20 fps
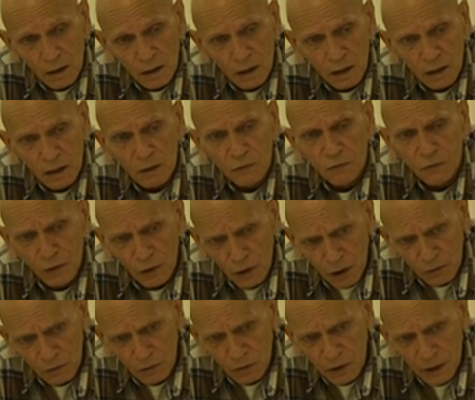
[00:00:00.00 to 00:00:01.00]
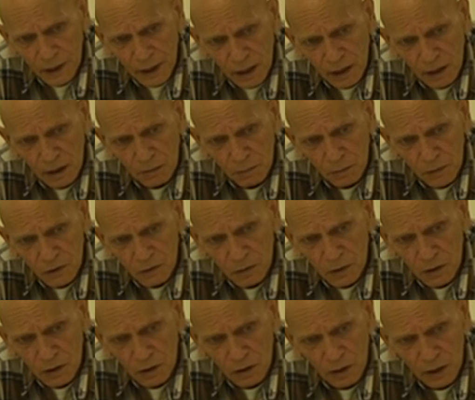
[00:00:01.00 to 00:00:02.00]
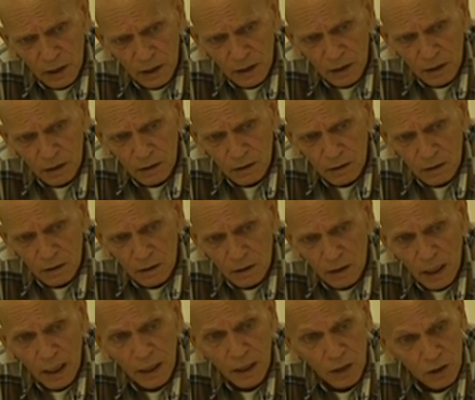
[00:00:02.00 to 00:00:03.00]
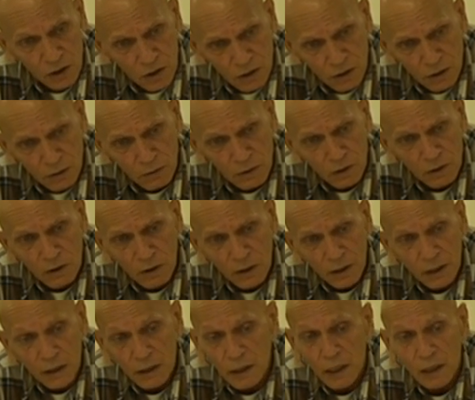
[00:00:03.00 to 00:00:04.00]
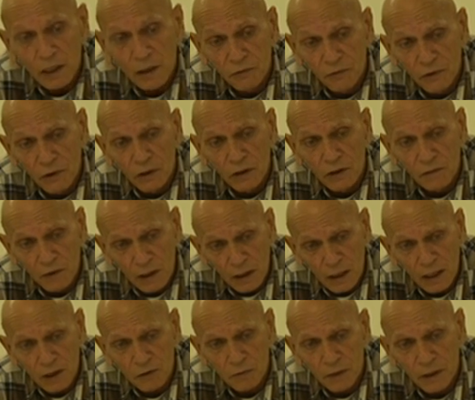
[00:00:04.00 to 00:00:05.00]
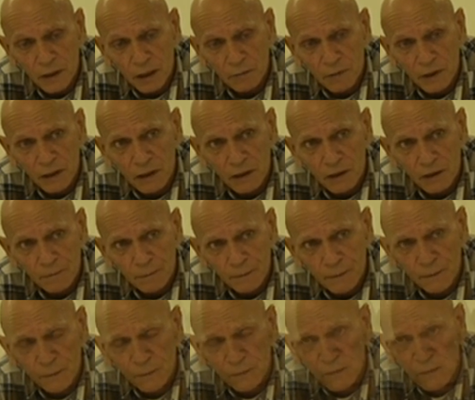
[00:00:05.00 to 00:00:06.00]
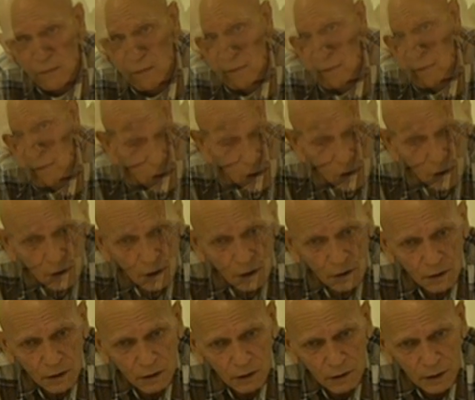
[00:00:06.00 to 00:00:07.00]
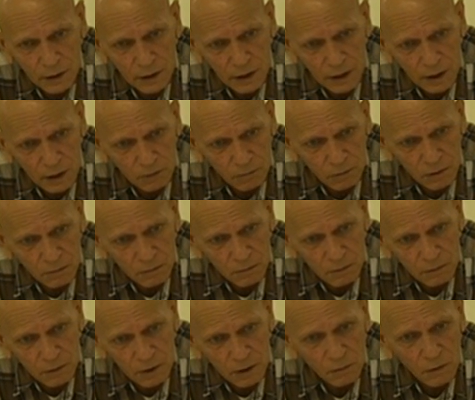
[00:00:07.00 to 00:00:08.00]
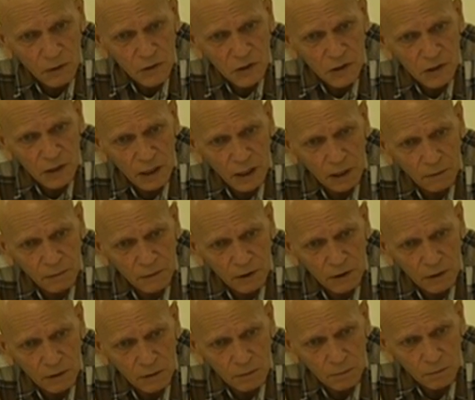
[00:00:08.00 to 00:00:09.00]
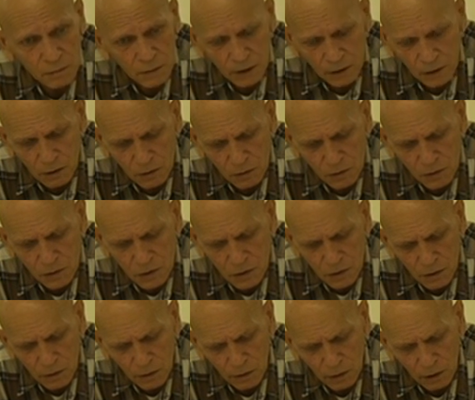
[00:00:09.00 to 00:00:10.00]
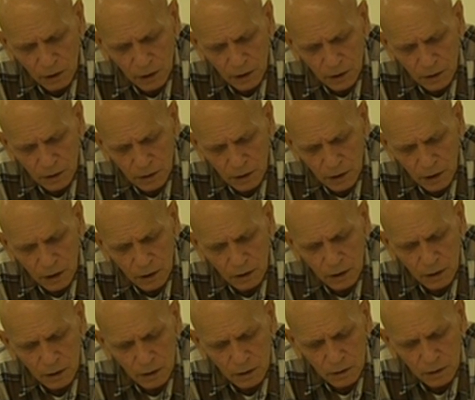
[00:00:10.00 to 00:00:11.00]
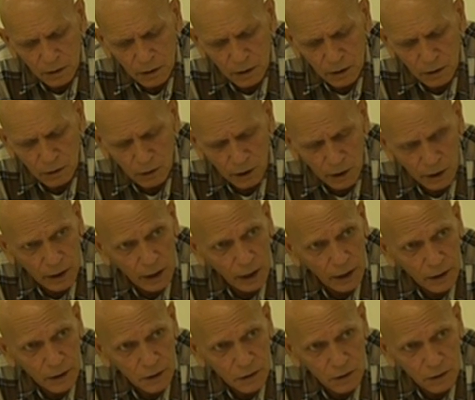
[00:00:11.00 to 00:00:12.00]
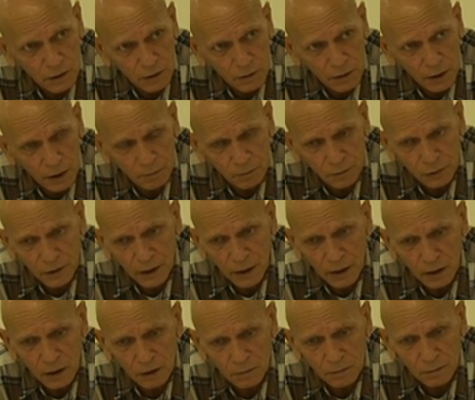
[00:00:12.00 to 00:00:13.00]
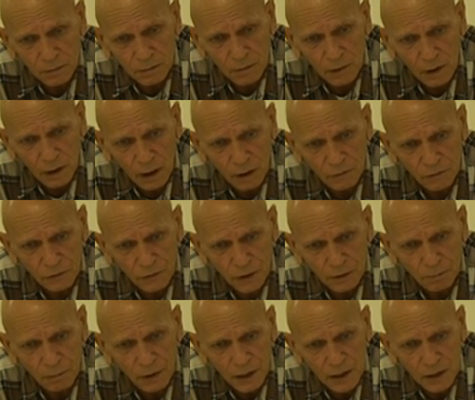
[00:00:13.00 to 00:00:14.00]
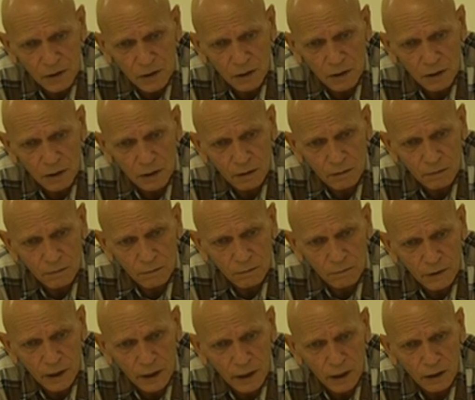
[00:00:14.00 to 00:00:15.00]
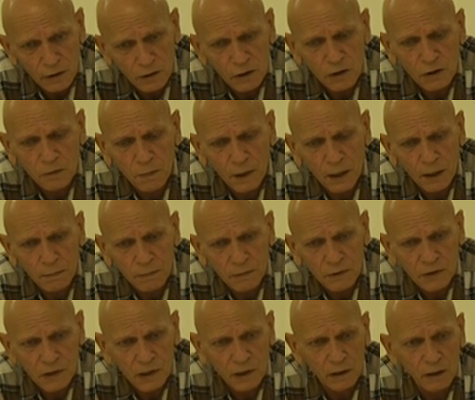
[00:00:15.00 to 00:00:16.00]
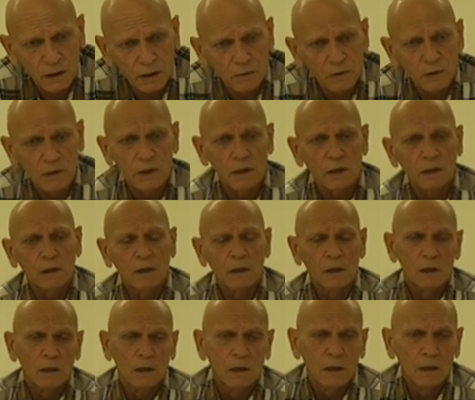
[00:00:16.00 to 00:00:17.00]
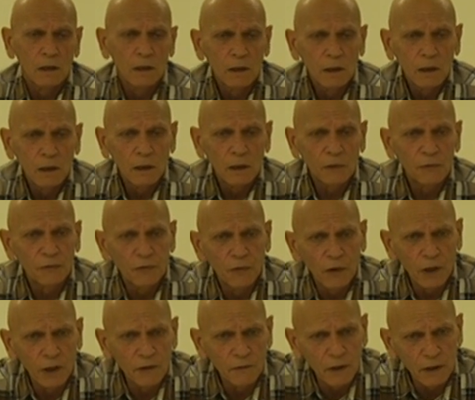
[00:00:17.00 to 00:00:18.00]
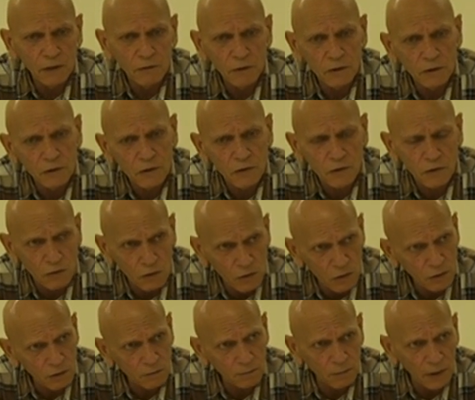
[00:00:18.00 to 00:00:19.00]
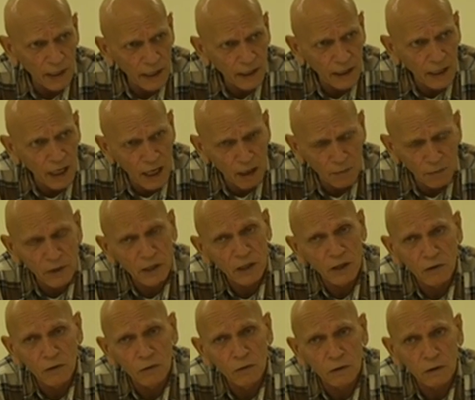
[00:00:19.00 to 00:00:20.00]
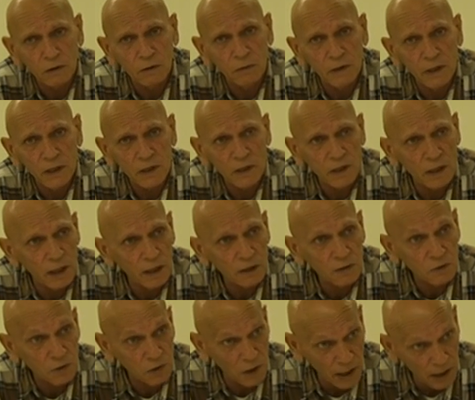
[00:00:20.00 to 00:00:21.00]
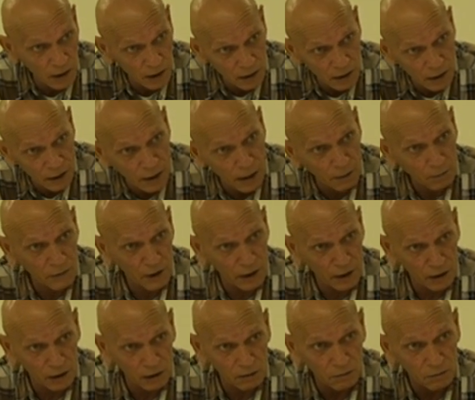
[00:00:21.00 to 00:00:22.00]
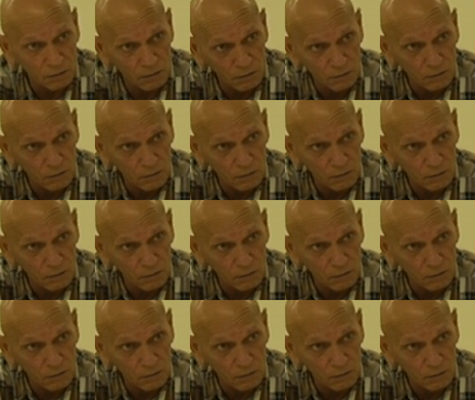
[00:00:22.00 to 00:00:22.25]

I did 5 altogether between 1982 and 1985. The last one came out. Yeah, no, the idea when it was set up, because early in 1982 they put out a front page of the weekend newspaper, said there was a 500 strong black army in North Queensland training to come down